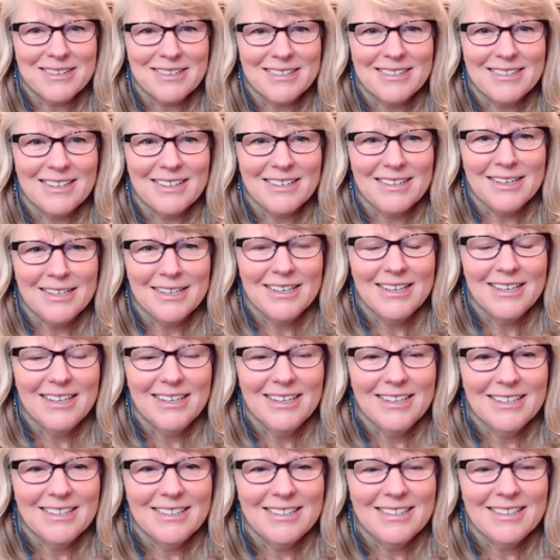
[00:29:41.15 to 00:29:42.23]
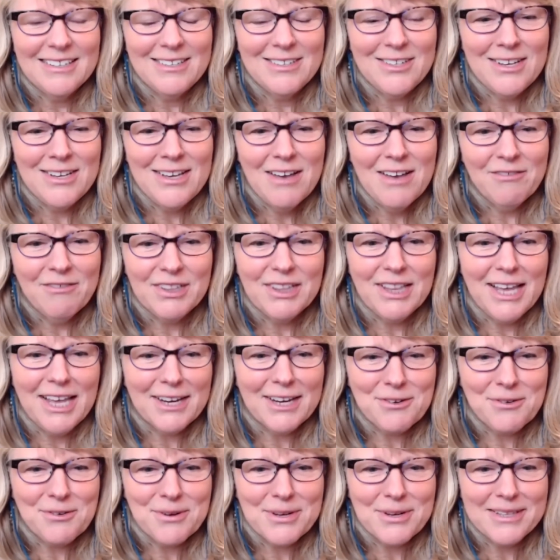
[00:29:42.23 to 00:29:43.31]
He said, "Did she have
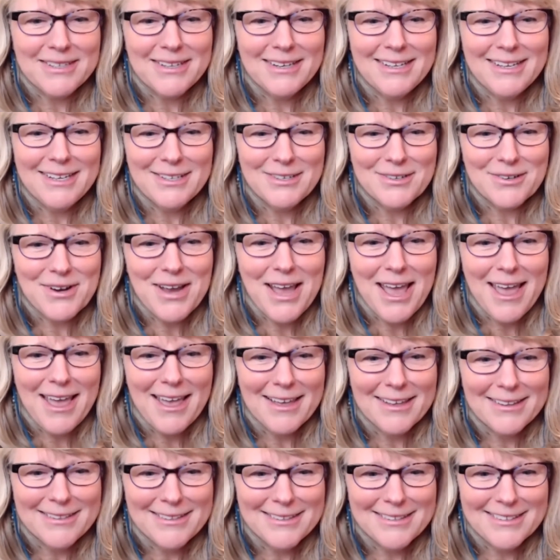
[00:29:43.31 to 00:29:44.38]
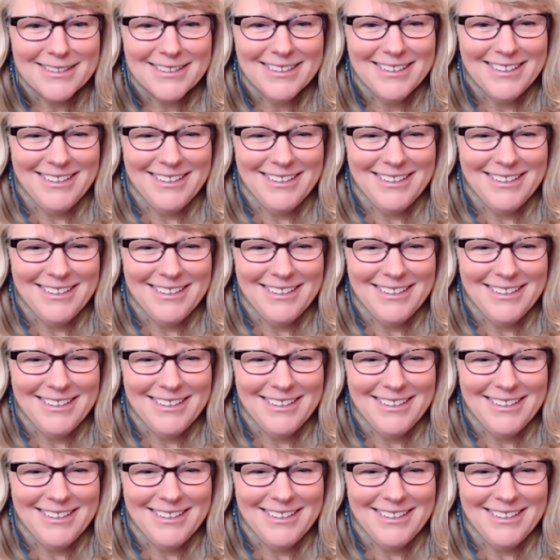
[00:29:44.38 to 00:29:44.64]
electricity in her hands?"